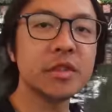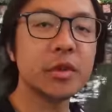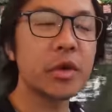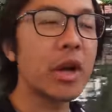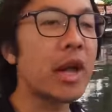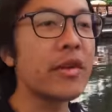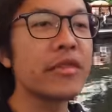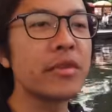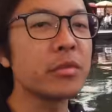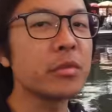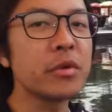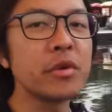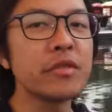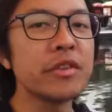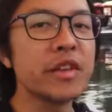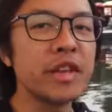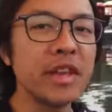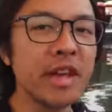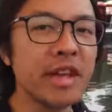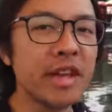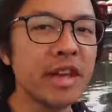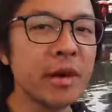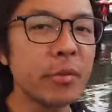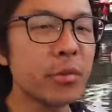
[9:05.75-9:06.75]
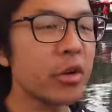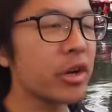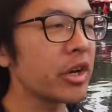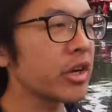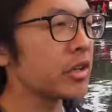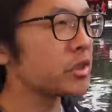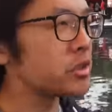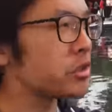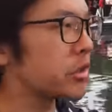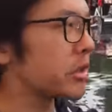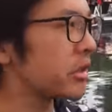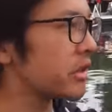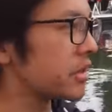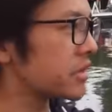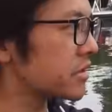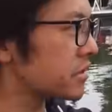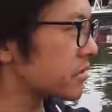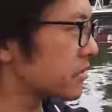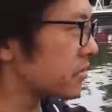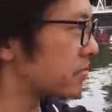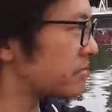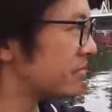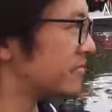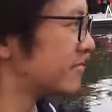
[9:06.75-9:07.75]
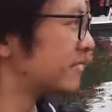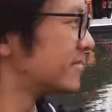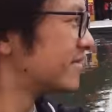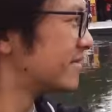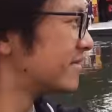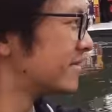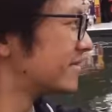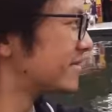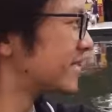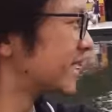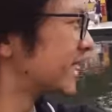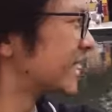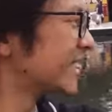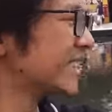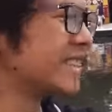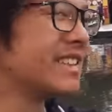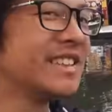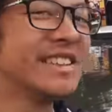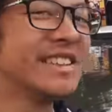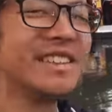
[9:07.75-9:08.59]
We're not even moving yet, I'm already enjoying this.